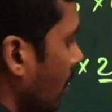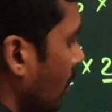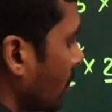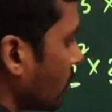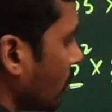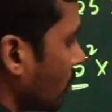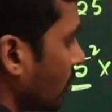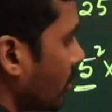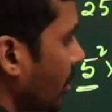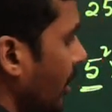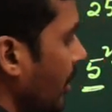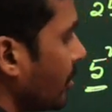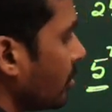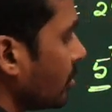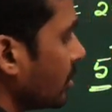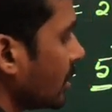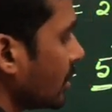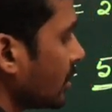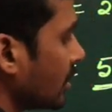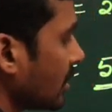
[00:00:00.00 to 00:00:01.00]
So 3
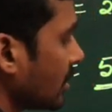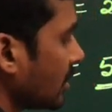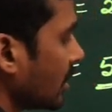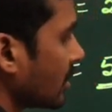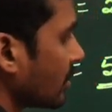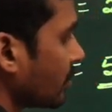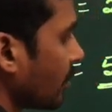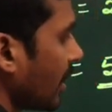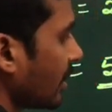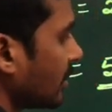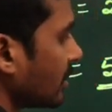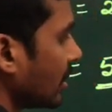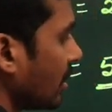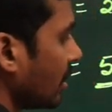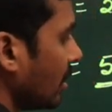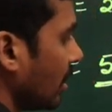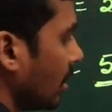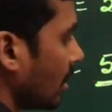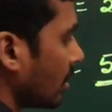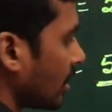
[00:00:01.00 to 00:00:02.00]
2s are 6, 6 5s
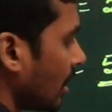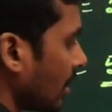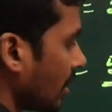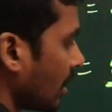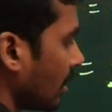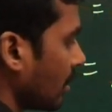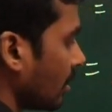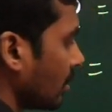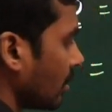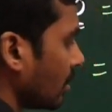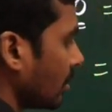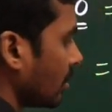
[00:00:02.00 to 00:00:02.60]
are 30,